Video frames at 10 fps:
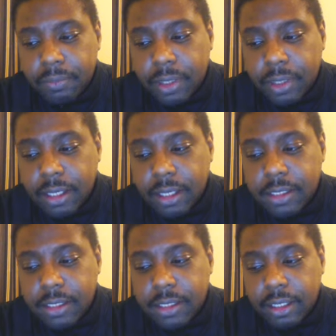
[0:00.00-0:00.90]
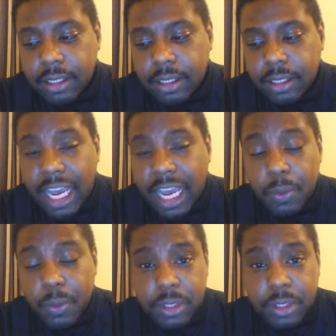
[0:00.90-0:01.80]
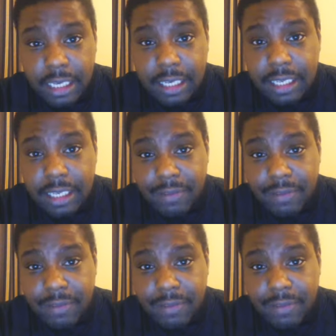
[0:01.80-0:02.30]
and uh, I would stick Kevin